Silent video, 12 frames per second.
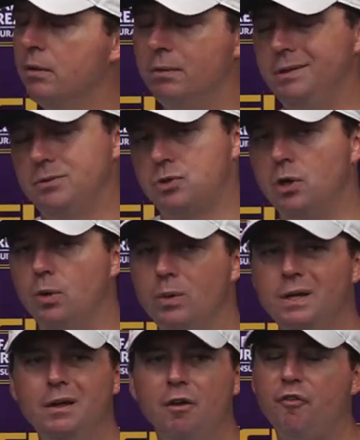Right?
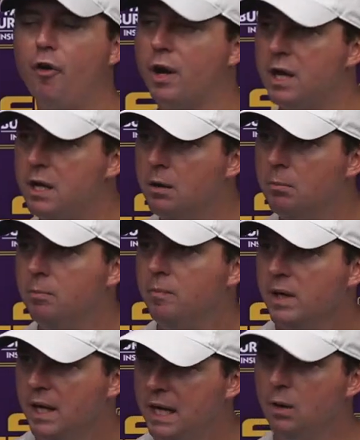So for him,
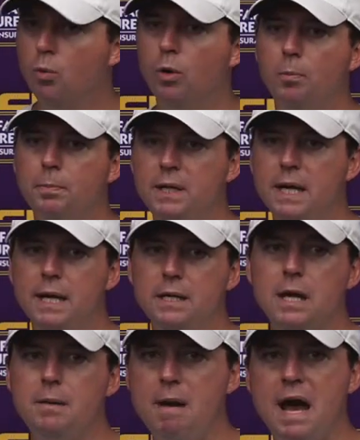it won't be
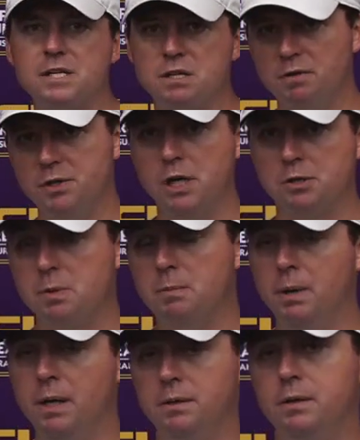a massive
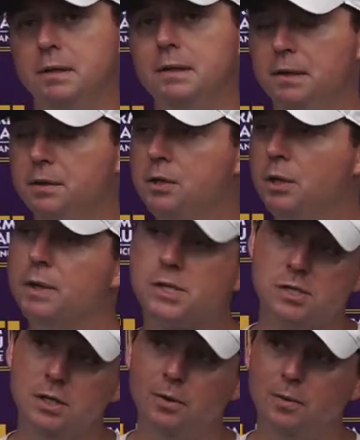adjustment. But, you know, it's
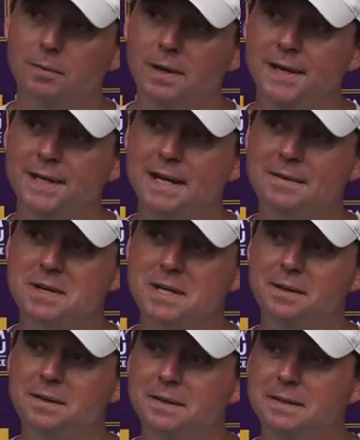still, right? I
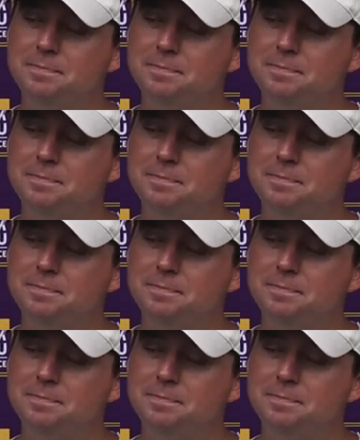mean,